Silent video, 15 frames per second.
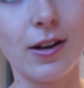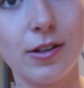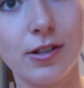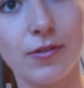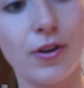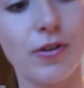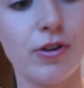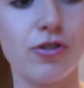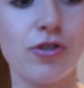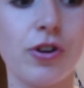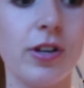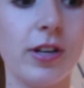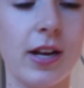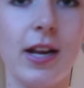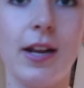nice, I've only
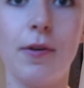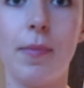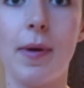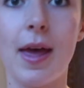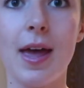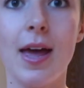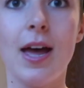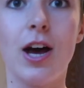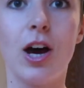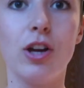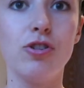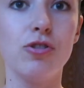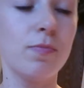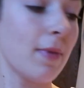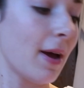tried it a little bit. I
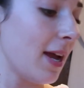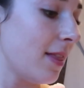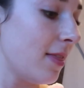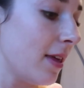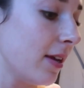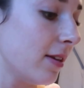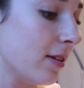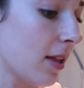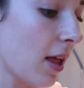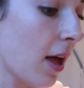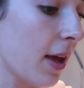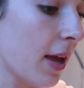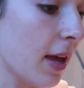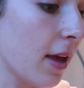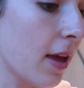made this
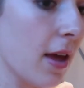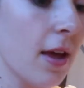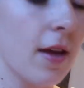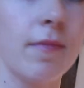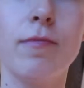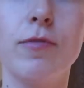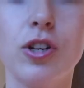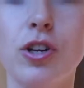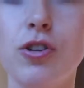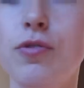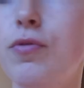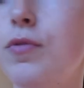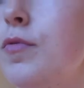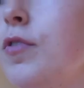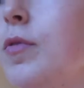like, shall I
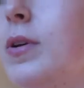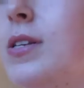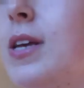just run through my